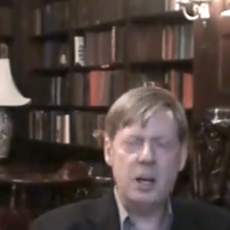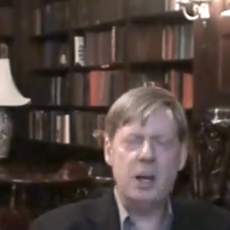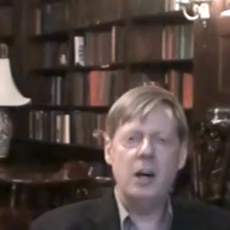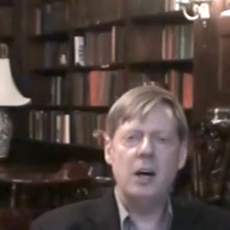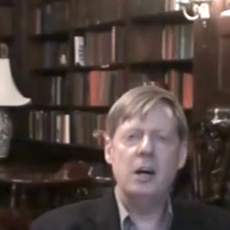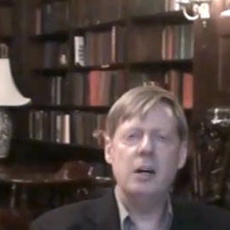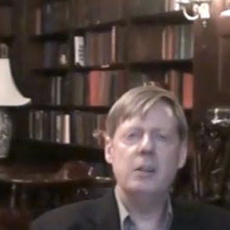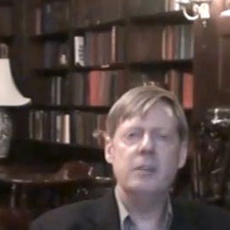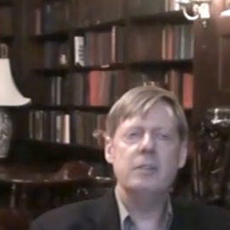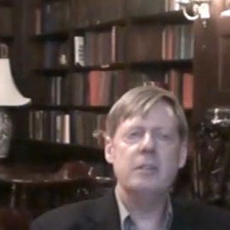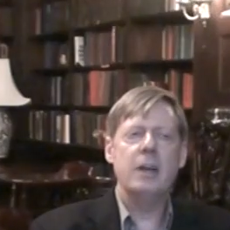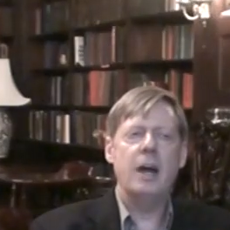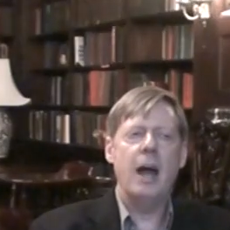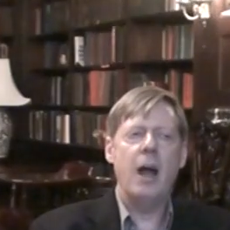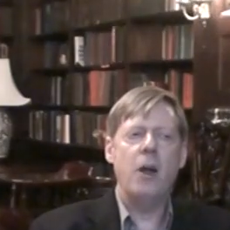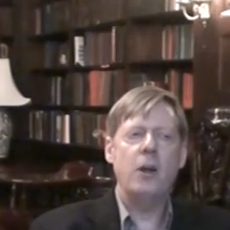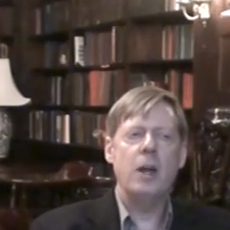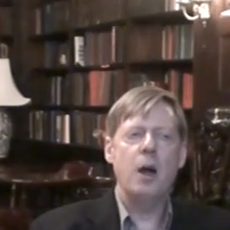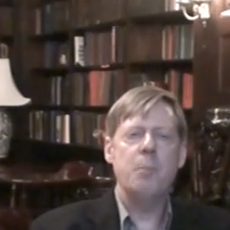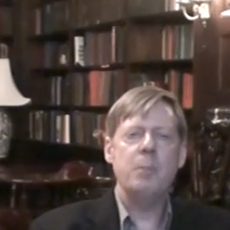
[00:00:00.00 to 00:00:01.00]

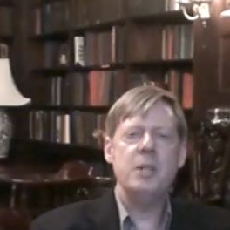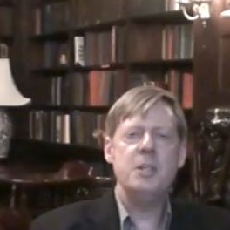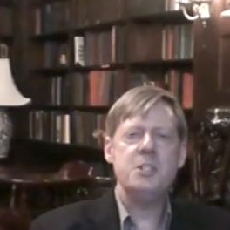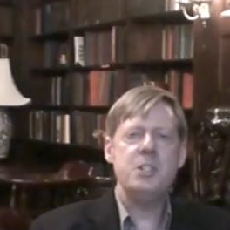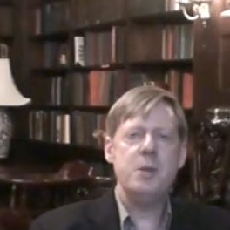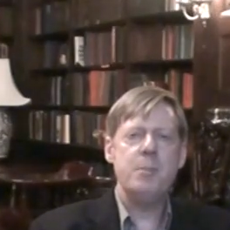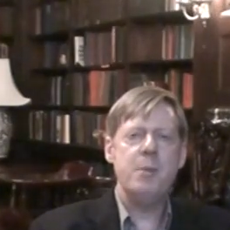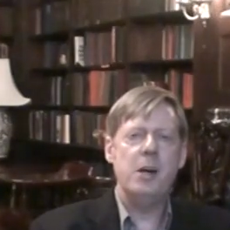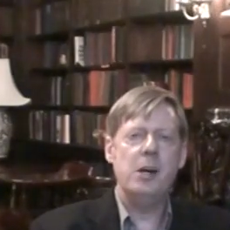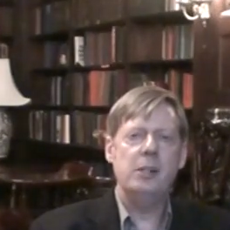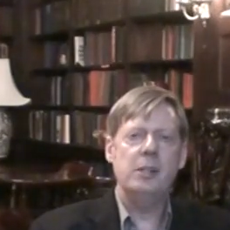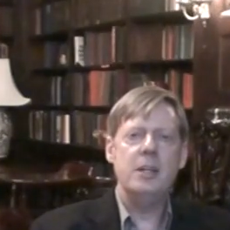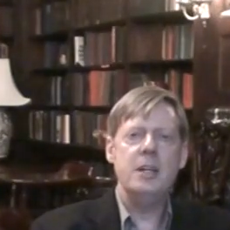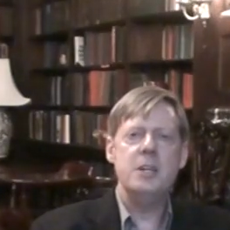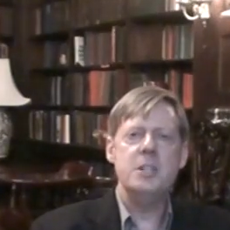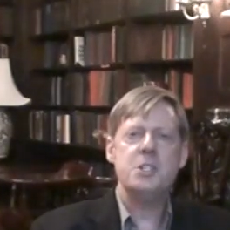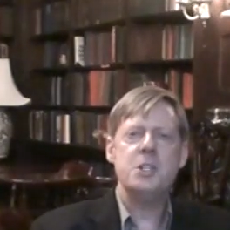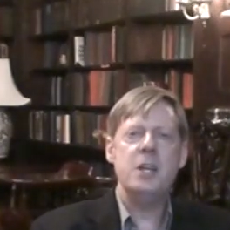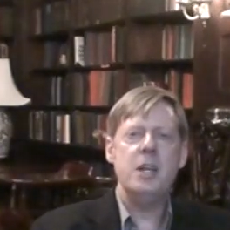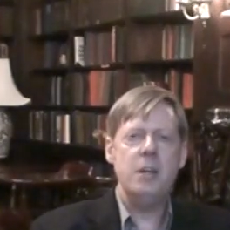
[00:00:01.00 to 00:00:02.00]
Our company's email
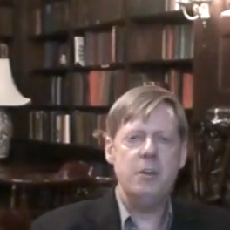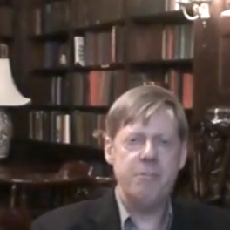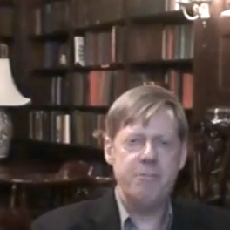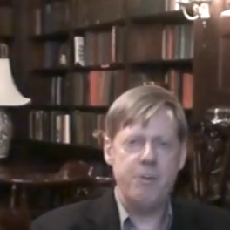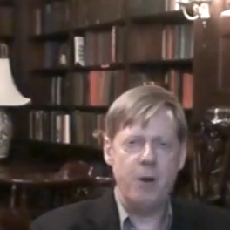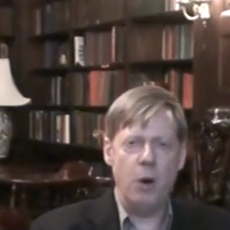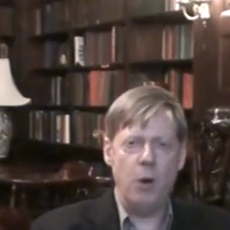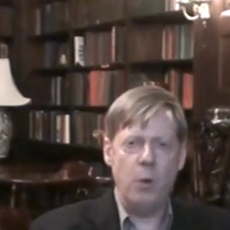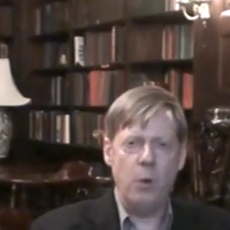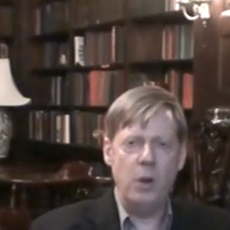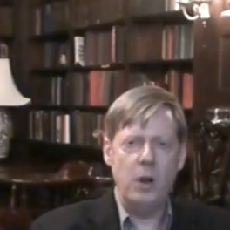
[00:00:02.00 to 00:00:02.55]
is info,